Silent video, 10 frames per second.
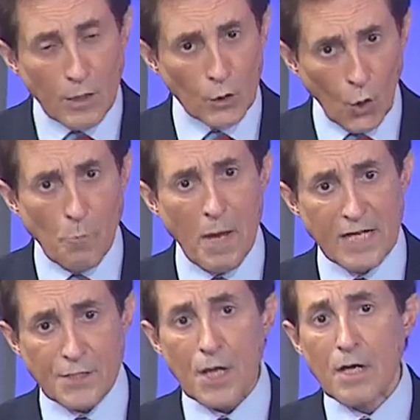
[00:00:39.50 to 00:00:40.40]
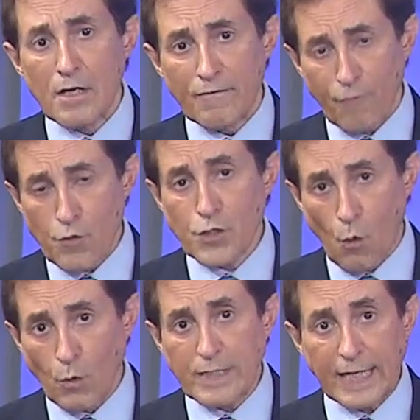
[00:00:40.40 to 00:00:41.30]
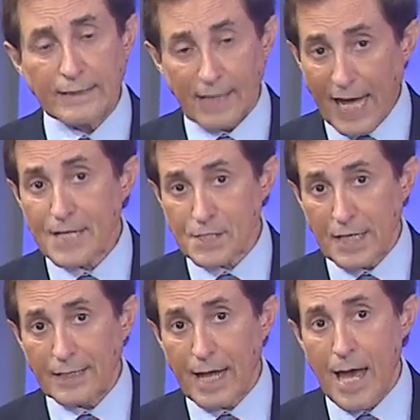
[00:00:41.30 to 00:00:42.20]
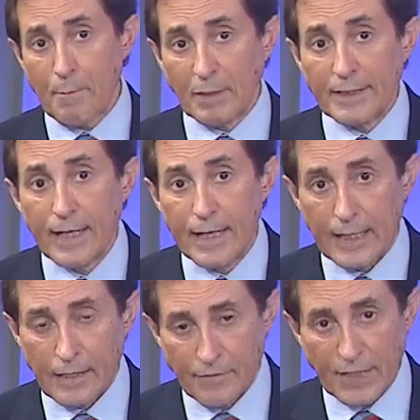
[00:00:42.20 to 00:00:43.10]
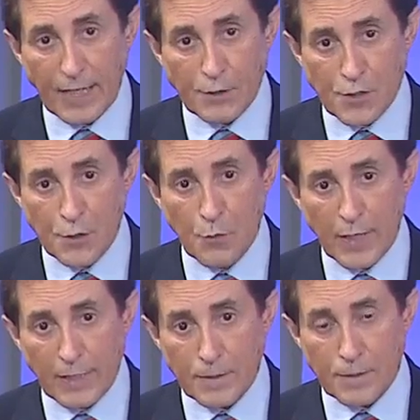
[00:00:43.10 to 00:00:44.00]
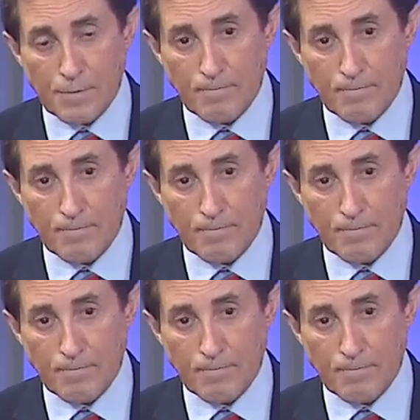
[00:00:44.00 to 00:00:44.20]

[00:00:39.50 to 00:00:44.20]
Lopez's first court date, that is set to happen in the next 2 weeks.